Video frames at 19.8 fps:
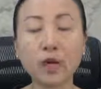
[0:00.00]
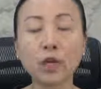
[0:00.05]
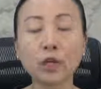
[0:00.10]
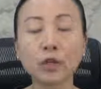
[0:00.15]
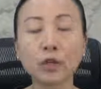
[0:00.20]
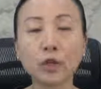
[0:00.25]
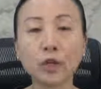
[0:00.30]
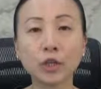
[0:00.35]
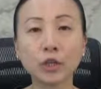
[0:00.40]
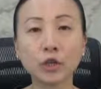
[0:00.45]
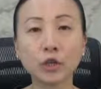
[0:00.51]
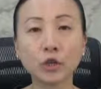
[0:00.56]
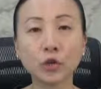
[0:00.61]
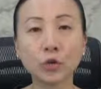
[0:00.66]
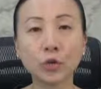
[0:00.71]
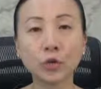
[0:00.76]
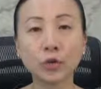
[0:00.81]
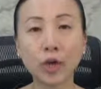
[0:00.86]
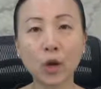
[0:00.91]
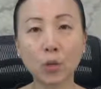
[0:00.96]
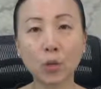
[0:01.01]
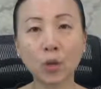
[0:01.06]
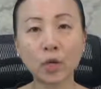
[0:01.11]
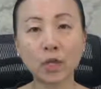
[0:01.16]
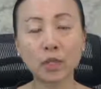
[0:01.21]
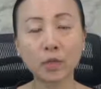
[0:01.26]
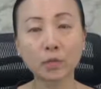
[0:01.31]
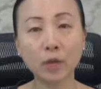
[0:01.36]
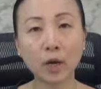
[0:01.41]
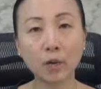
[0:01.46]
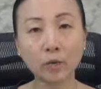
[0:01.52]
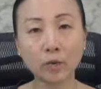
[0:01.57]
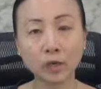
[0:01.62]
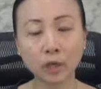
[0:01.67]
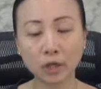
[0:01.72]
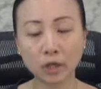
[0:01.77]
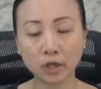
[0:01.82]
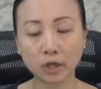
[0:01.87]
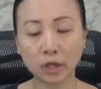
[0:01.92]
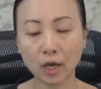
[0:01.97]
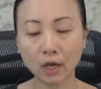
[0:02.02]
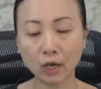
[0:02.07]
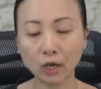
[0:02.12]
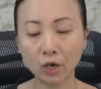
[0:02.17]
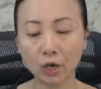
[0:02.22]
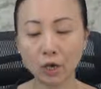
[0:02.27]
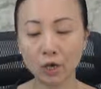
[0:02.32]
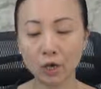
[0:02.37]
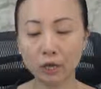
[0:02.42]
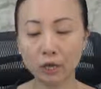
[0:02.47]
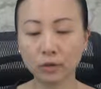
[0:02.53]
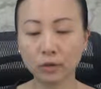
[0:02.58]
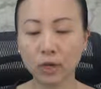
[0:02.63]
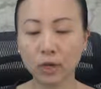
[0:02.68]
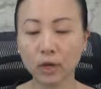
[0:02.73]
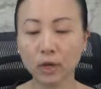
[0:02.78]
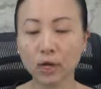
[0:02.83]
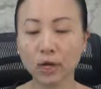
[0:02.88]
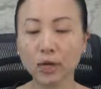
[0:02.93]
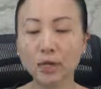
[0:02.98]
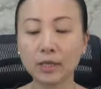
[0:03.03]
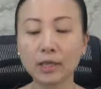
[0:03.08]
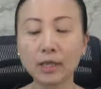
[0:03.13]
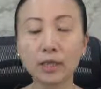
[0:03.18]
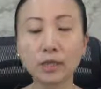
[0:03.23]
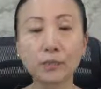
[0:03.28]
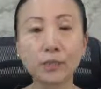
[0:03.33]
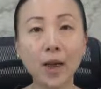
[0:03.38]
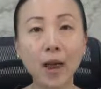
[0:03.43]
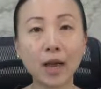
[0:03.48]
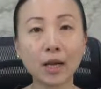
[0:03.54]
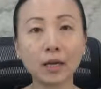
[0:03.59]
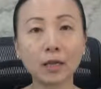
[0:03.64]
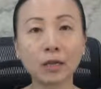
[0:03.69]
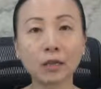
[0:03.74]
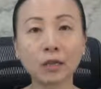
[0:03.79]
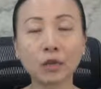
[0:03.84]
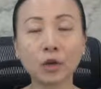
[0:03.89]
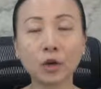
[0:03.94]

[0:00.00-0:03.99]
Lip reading: to ensure that what is published in their journal is as balanced,